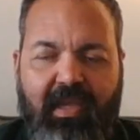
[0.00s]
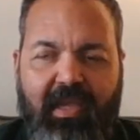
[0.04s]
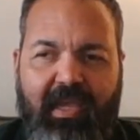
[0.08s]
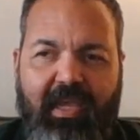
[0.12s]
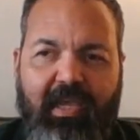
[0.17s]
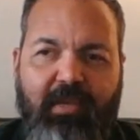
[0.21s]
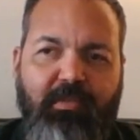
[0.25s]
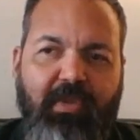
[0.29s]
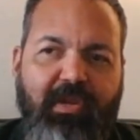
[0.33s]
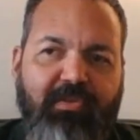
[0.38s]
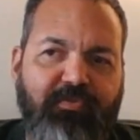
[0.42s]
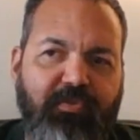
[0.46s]

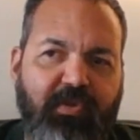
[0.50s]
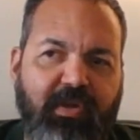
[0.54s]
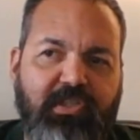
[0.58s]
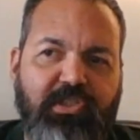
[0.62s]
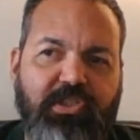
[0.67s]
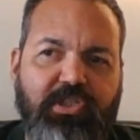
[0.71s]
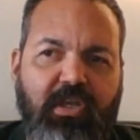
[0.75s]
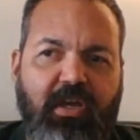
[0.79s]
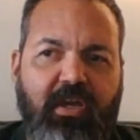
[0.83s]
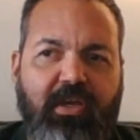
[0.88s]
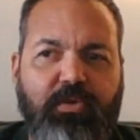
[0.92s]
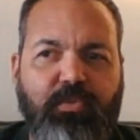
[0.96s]
And my friend
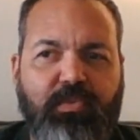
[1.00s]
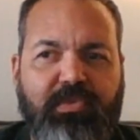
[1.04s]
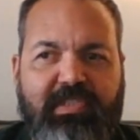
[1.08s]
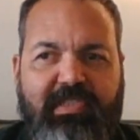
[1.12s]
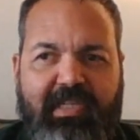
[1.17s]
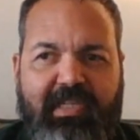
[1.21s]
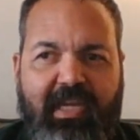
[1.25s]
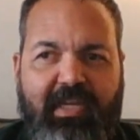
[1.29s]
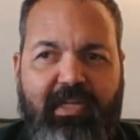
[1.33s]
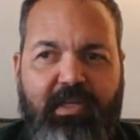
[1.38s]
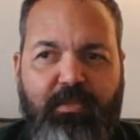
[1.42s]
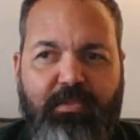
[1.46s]
John was
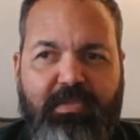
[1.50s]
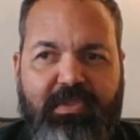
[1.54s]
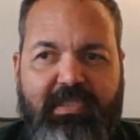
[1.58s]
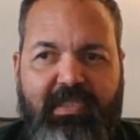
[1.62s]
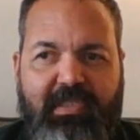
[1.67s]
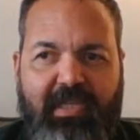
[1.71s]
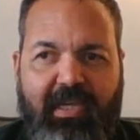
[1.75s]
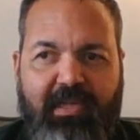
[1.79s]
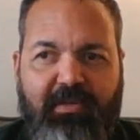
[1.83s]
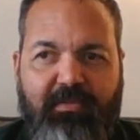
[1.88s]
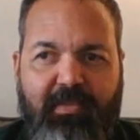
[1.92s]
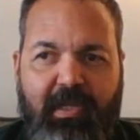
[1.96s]
standing
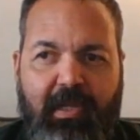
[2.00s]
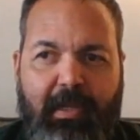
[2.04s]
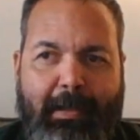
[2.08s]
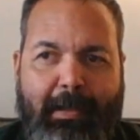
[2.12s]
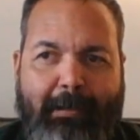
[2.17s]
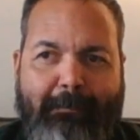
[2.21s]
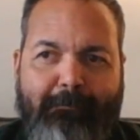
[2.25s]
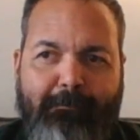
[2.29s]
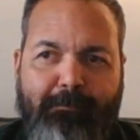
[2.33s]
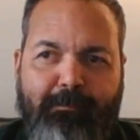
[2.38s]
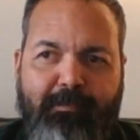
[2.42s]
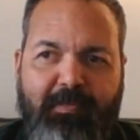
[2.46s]
beside me.
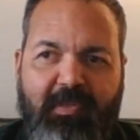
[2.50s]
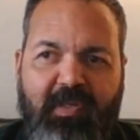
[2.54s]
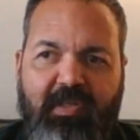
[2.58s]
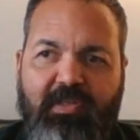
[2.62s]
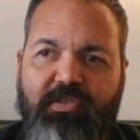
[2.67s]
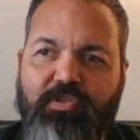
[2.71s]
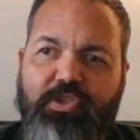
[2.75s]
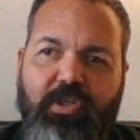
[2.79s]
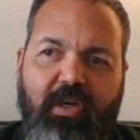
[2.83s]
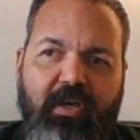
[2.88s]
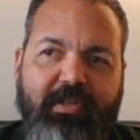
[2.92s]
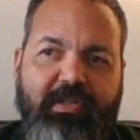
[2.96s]
And
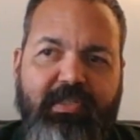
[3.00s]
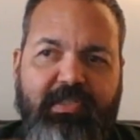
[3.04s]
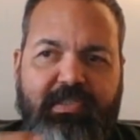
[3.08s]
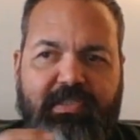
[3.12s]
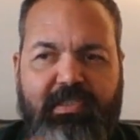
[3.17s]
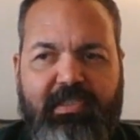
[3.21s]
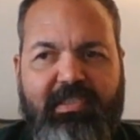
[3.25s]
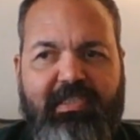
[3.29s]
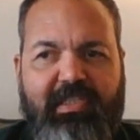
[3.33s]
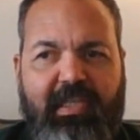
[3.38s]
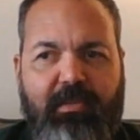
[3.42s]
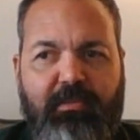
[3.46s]
John is
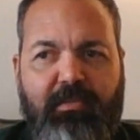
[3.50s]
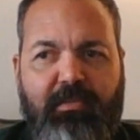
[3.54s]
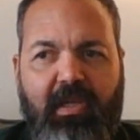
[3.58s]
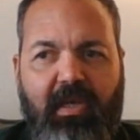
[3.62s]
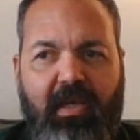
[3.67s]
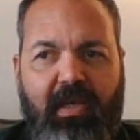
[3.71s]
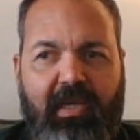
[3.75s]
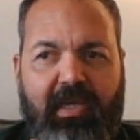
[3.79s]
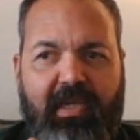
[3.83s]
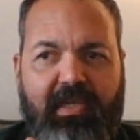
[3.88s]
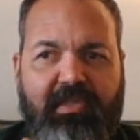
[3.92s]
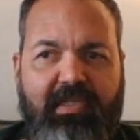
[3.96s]
the same
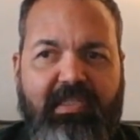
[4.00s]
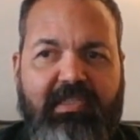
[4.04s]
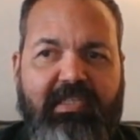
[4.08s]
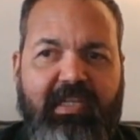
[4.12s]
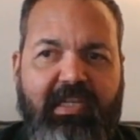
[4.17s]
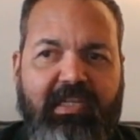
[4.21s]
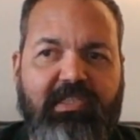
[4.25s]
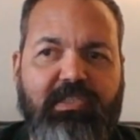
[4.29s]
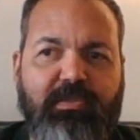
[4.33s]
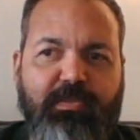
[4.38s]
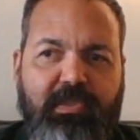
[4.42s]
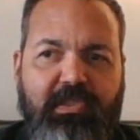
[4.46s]
guy that
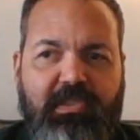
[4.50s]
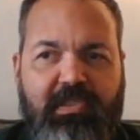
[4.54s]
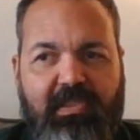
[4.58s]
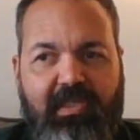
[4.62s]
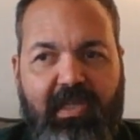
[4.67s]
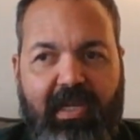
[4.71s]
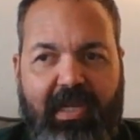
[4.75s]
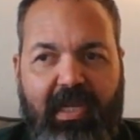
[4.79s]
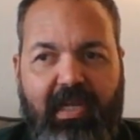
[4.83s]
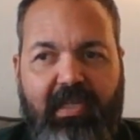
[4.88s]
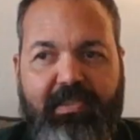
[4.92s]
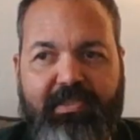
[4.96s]
takes me to
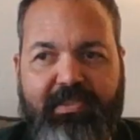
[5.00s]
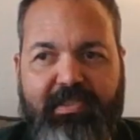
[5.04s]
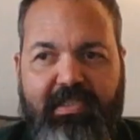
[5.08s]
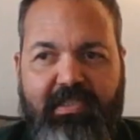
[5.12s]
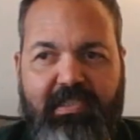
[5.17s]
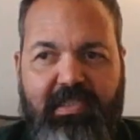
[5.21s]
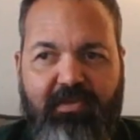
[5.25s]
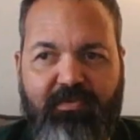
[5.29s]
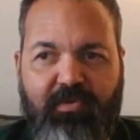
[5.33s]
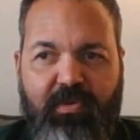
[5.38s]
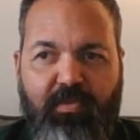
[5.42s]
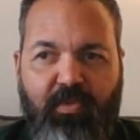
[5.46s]

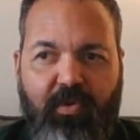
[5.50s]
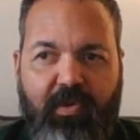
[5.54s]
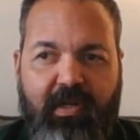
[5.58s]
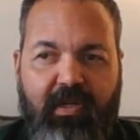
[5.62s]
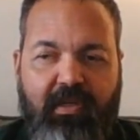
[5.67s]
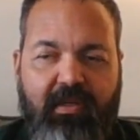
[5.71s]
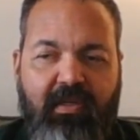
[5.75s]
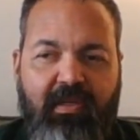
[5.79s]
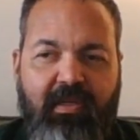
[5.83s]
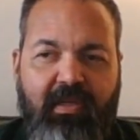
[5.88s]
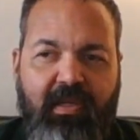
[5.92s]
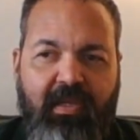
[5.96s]
dialysis every morning.
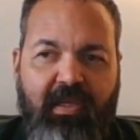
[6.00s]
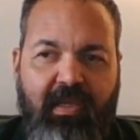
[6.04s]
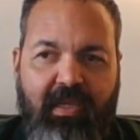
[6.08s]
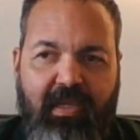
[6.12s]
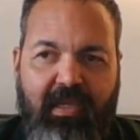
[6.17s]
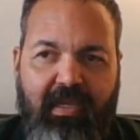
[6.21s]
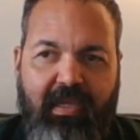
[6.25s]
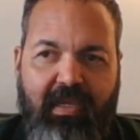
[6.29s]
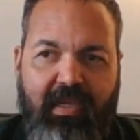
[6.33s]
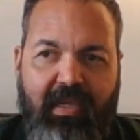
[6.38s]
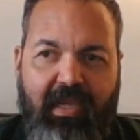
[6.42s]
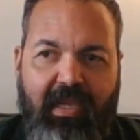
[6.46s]

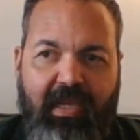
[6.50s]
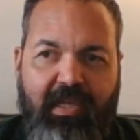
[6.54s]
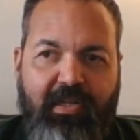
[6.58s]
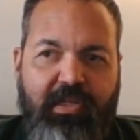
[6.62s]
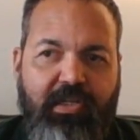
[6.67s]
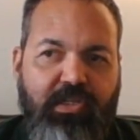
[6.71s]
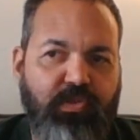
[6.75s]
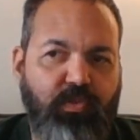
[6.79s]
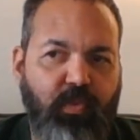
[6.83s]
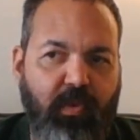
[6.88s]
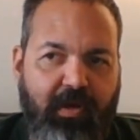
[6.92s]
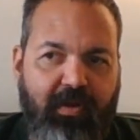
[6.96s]
And
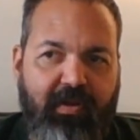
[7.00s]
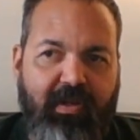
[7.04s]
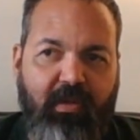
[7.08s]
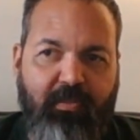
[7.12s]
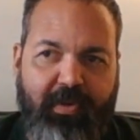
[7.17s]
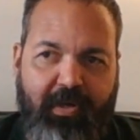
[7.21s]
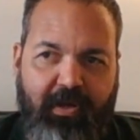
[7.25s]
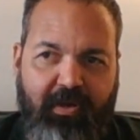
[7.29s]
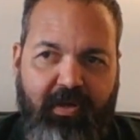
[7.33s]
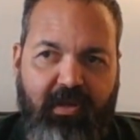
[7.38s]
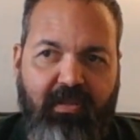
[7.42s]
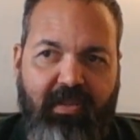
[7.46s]
he's wearing a
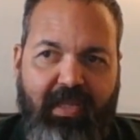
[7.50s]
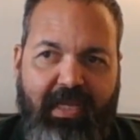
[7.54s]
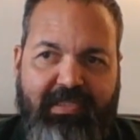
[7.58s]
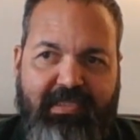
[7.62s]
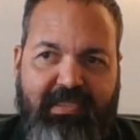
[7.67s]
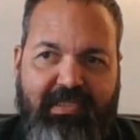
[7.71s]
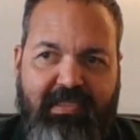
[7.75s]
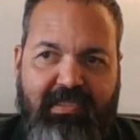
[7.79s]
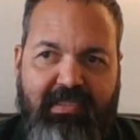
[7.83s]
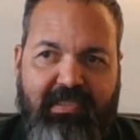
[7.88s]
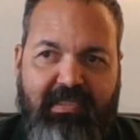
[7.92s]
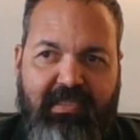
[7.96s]
pair of
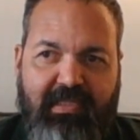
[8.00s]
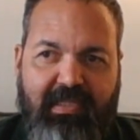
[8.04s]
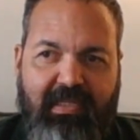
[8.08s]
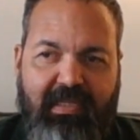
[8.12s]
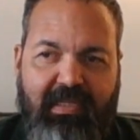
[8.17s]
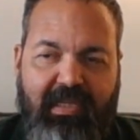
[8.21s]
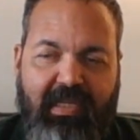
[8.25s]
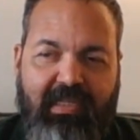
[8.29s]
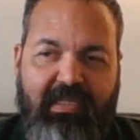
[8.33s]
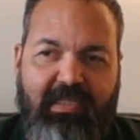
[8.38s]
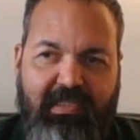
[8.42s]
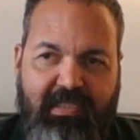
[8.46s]
glasses.
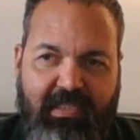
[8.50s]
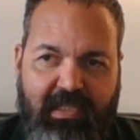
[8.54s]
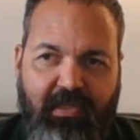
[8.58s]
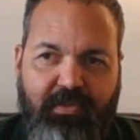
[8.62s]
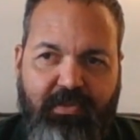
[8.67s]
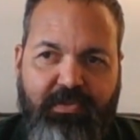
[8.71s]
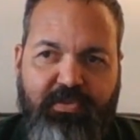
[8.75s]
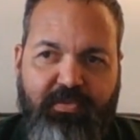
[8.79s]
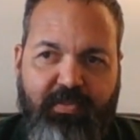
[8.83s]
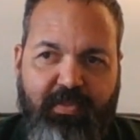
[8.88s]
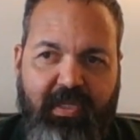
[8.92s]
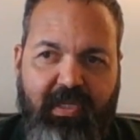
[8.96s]
And he
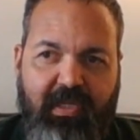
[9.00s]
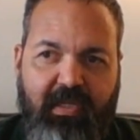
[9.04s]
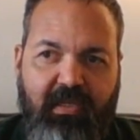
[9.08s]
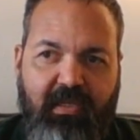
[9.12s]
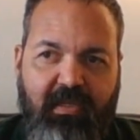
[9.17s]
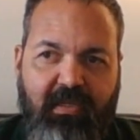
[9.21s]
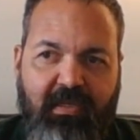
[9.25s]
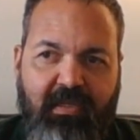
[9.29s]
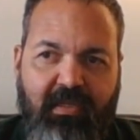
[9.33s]
tells me,